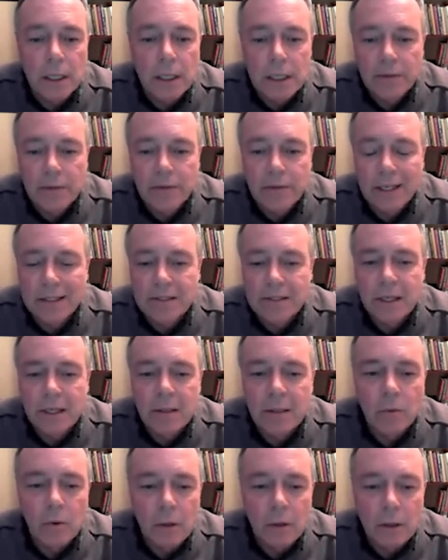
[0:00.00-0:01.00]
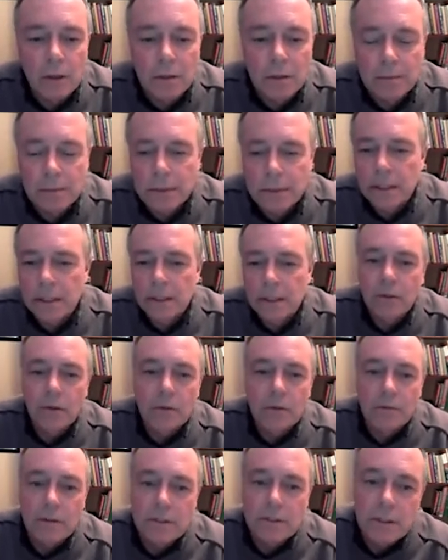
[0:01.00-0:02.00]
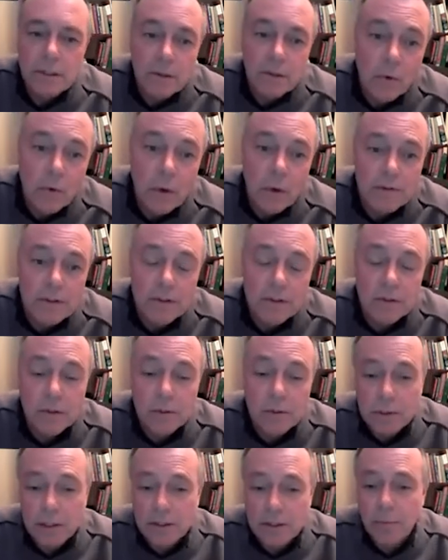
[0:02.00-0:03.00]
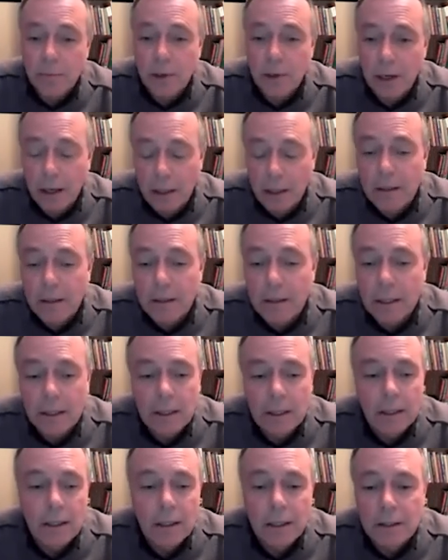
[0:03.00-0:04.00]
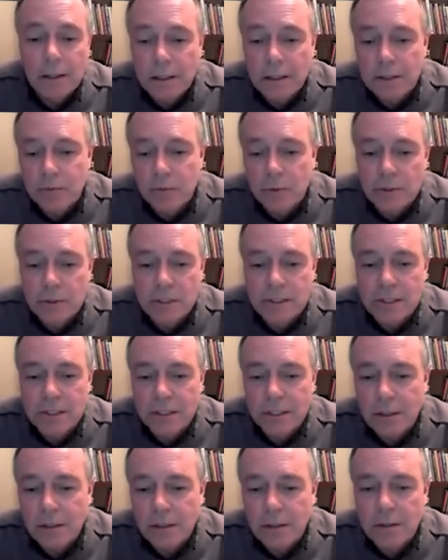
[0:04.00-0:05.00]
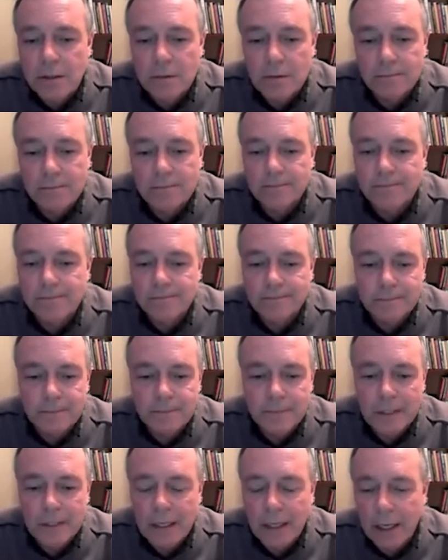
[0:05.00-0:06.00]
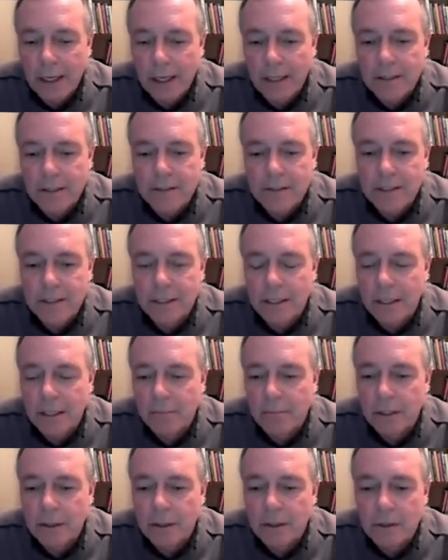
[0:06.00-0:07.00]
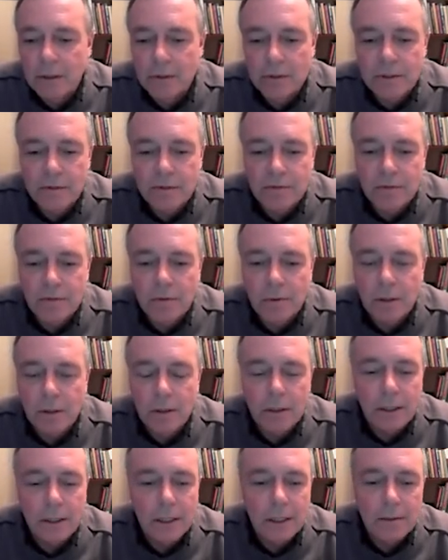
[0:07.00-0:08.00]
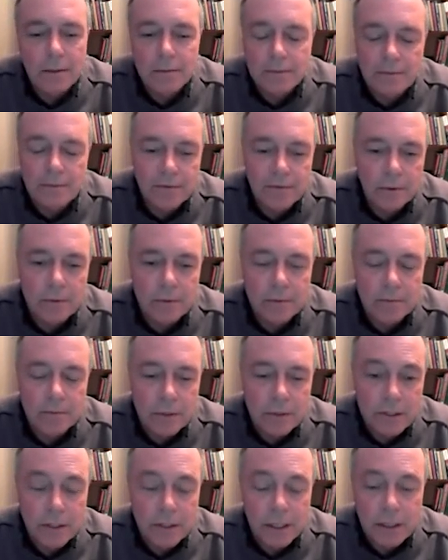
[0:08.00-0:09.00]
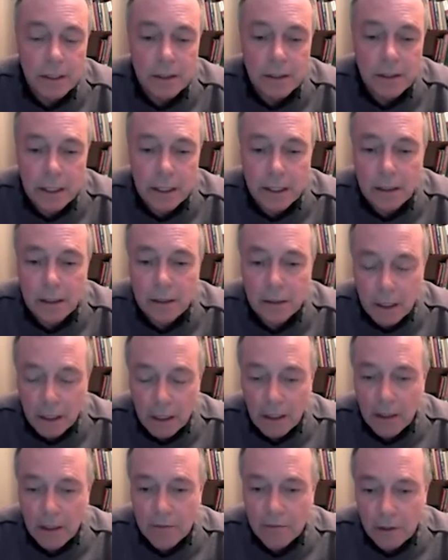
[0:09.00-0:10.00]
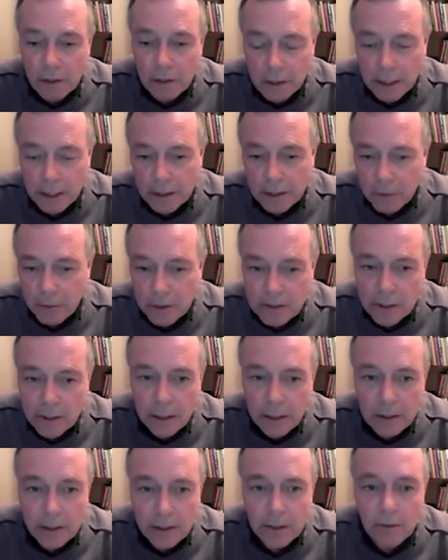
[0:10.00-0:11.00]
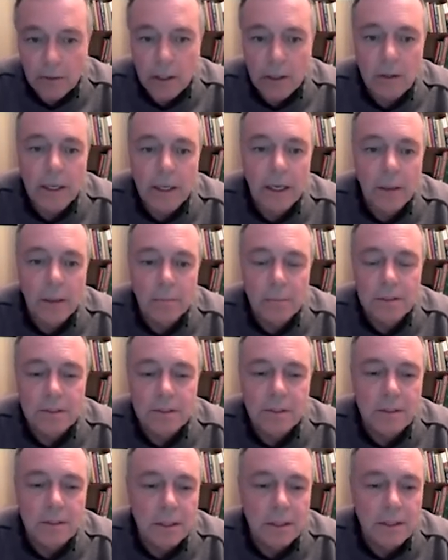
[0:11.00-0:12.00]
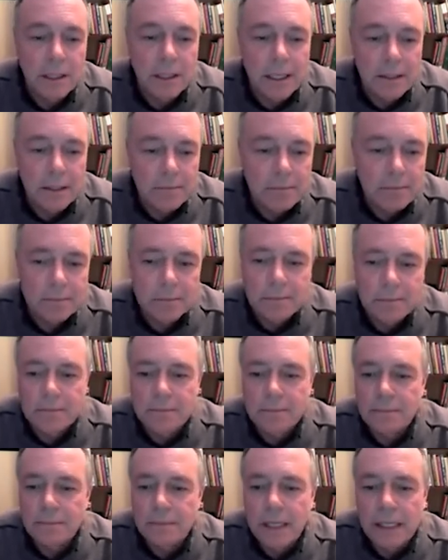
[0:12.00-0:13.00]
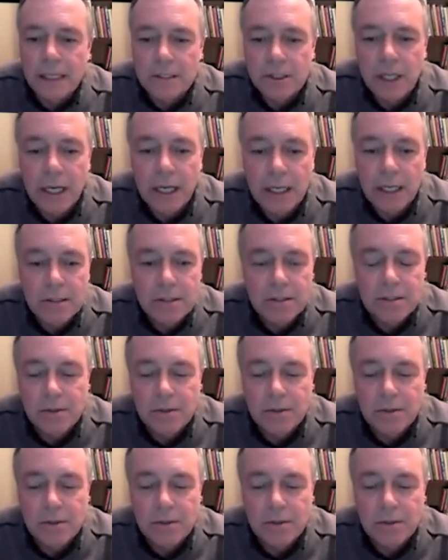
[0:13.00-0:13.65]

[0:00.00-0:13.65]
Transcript: Things that were in the University of Guelph surplus pile, and these were steel cans that have been used for recycling, for collecting recycling around campus, and then that changed.